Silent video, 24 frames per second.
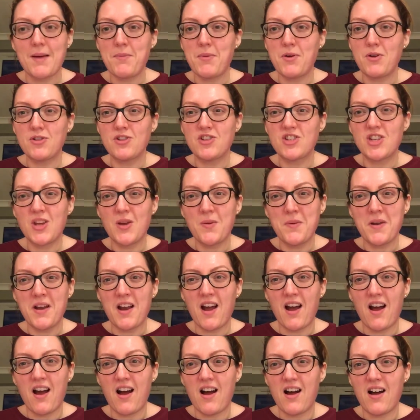I put
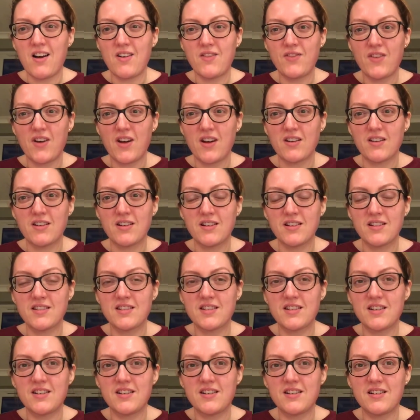2.5 on.
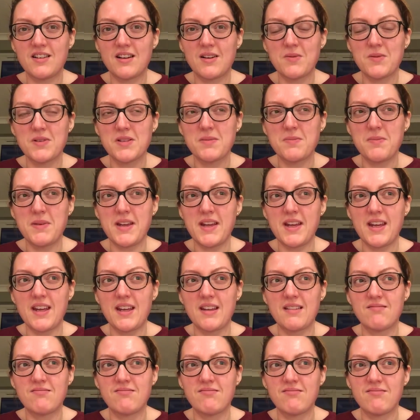So I was a bit,
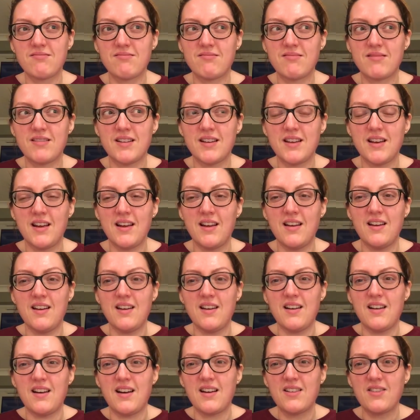
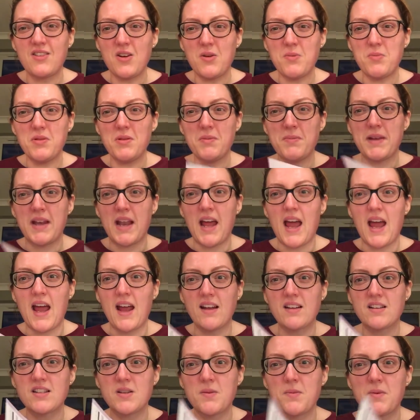I thought, blooming
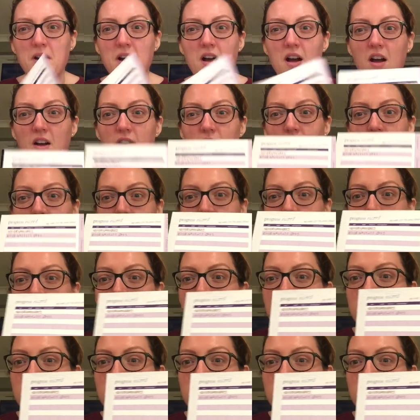heck, 2.5, I'm not sure I